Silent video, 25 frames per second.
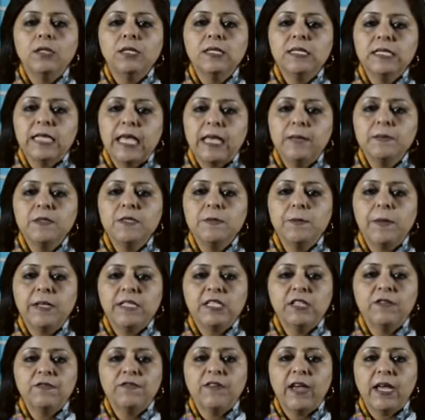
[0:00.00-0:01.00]
the same
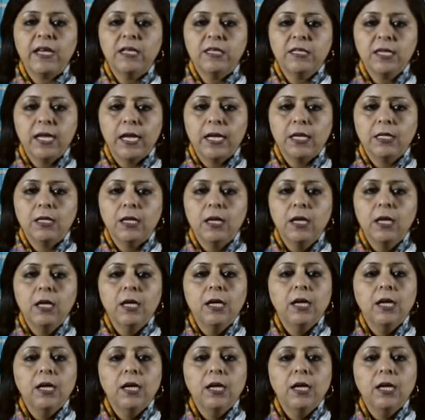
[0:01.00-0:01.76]
specified date,